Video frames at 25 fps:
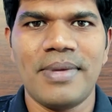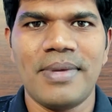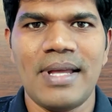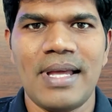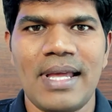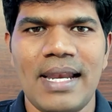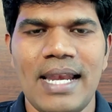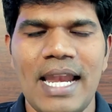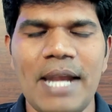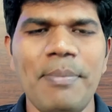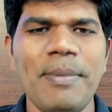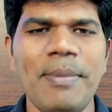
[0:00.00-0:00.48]

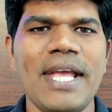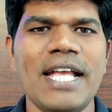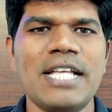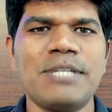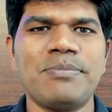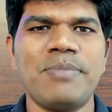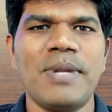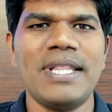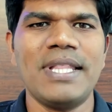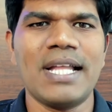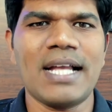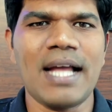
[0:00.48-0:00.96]
Let me
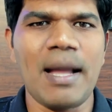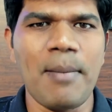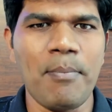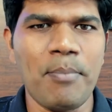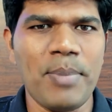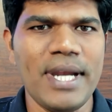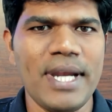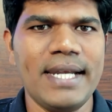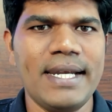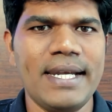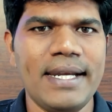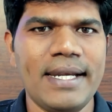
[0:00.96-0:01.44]
explain the
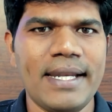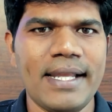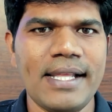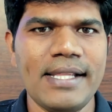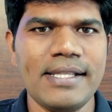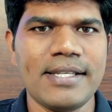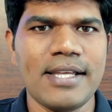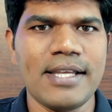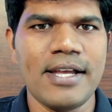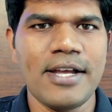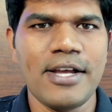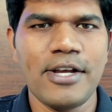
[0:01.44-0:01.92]
complete
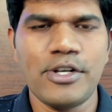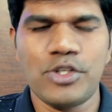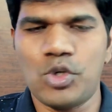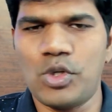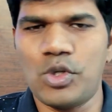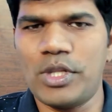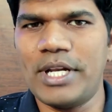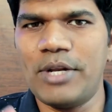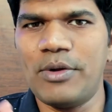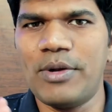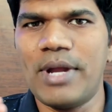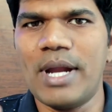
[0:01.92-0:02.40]
details so
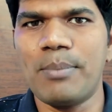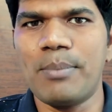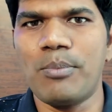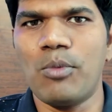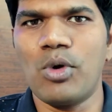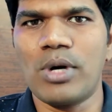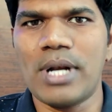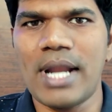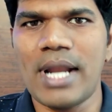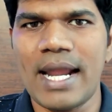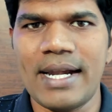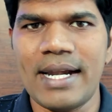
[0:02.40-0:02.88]
that you get more
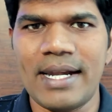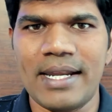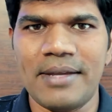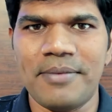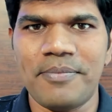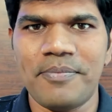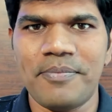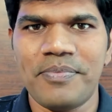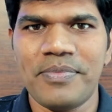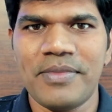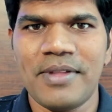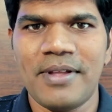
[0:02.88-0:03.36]
clarity.
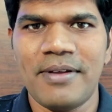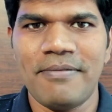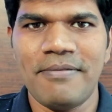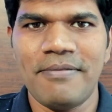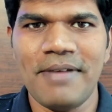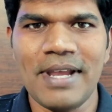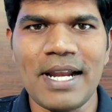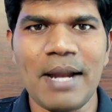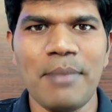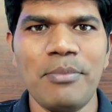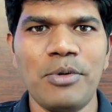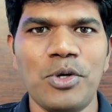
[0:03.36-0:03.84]

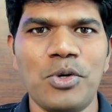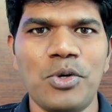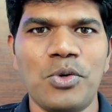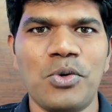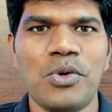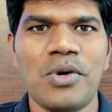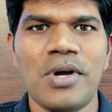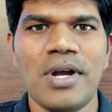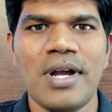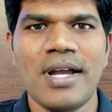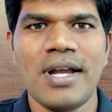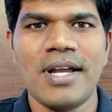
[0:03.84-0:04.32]
Welcome to
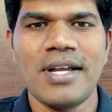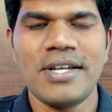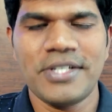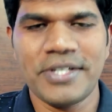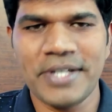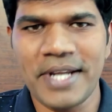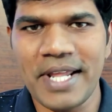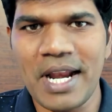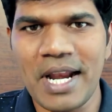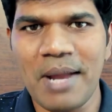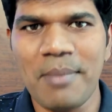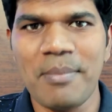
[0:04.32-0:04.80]

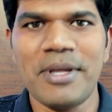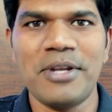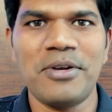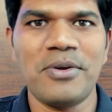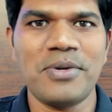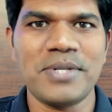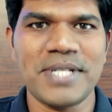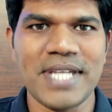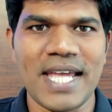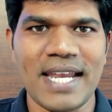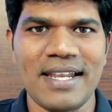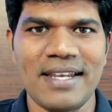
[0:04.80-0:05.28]
Sriram Benur
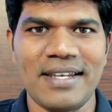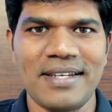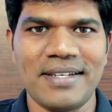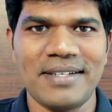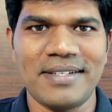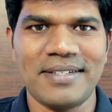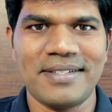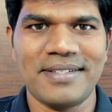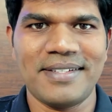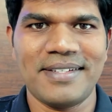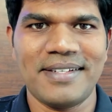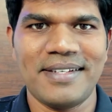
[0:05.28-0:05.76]
channel.
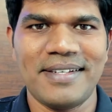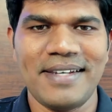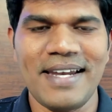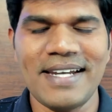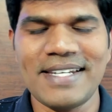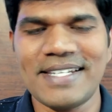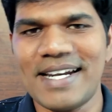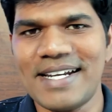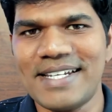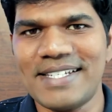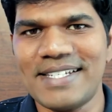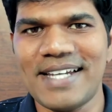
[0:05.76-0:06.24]
Let's
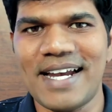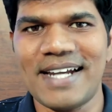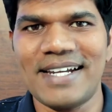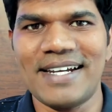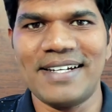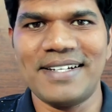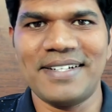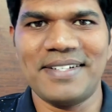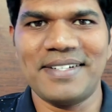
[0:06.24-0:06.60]
get started.